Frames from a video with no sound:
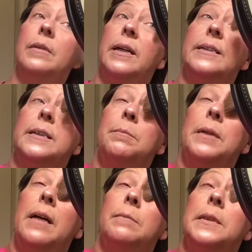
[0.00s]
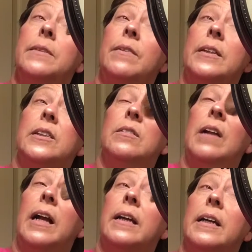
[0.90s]
And sometimes if I do
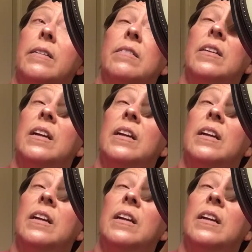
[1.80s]
like a